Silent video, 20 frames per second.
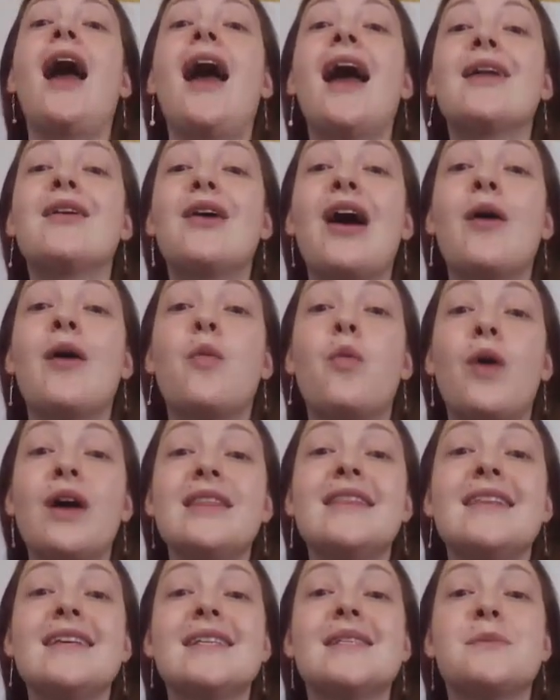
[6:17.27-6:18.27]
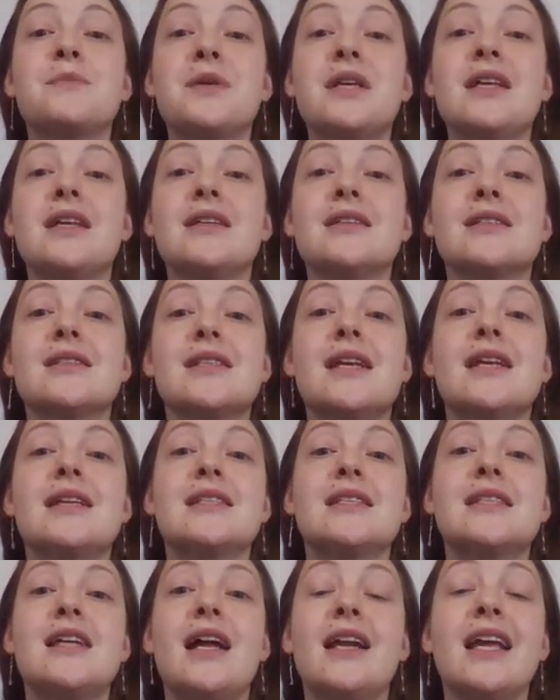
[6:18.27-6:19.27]
And what this means
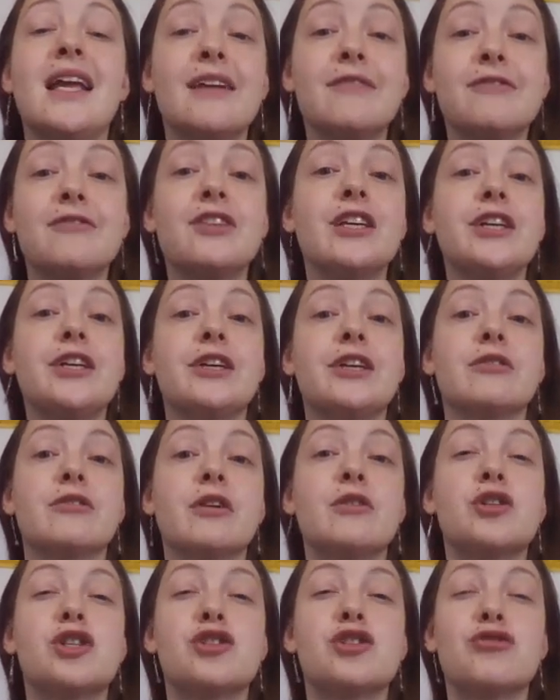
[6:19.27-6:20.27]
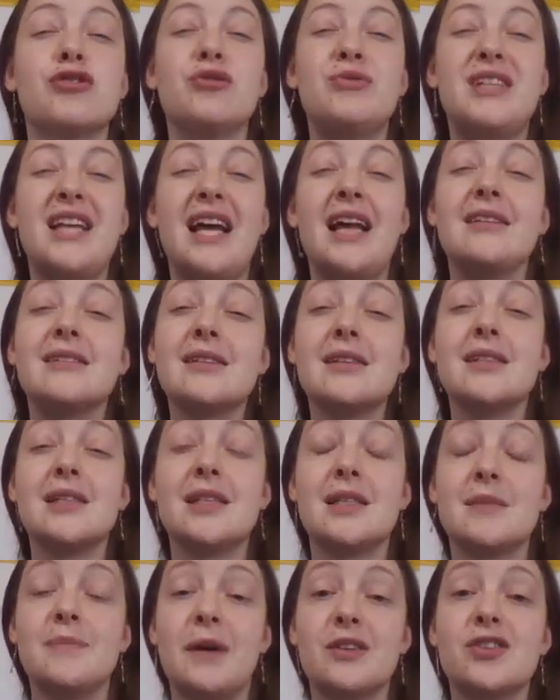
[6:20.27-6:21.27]
is that if the hero shrew tenses
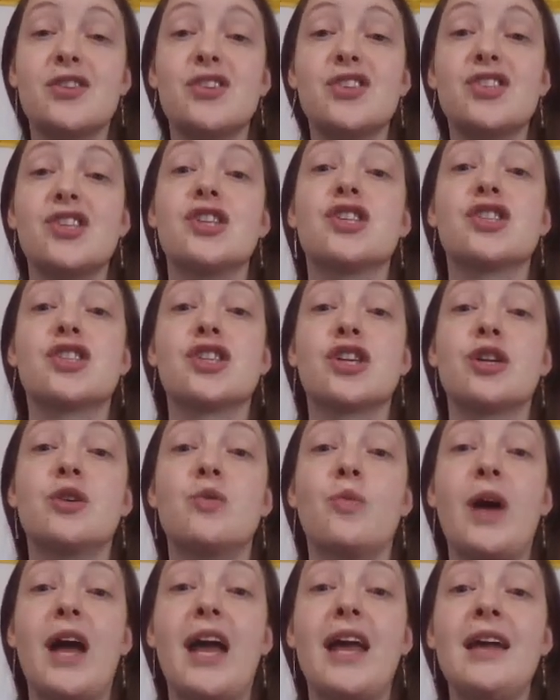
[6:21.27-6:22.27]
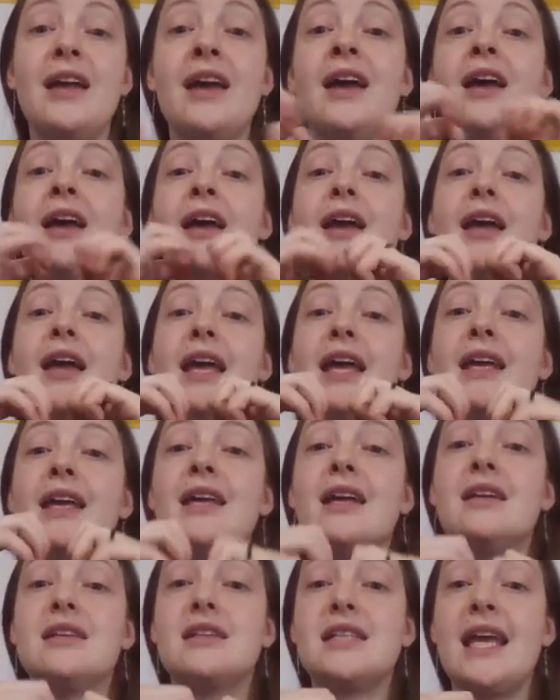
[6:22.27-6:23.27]
its muscles in a certain way, it
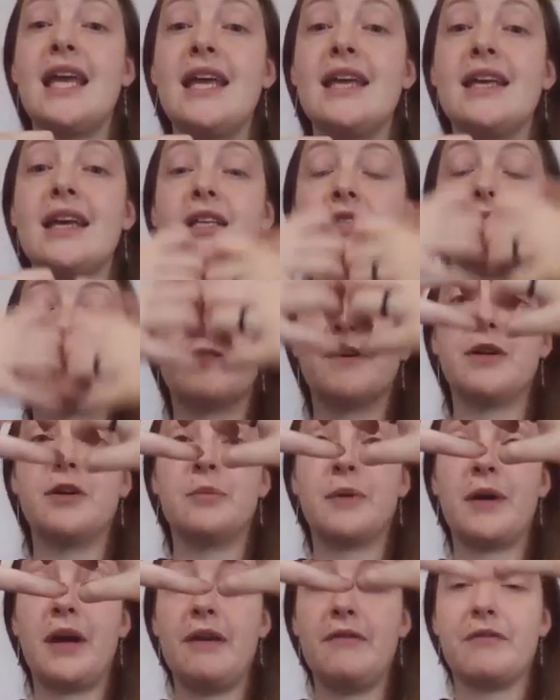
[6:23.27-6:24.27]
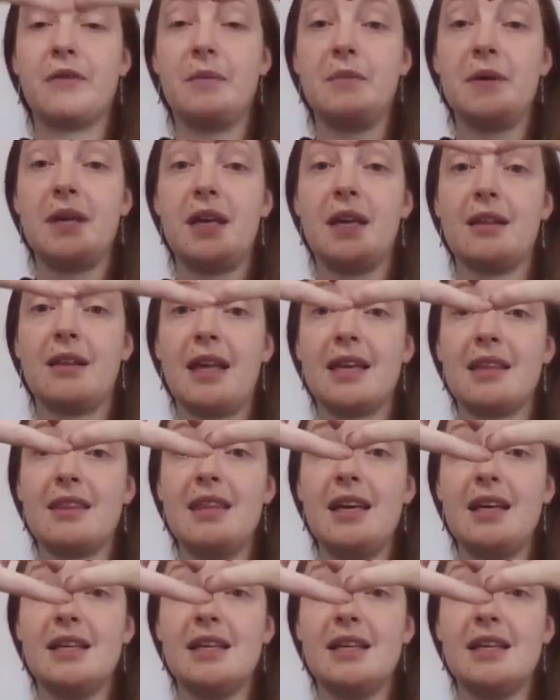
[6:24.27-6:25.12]
can take its vertebrae from being like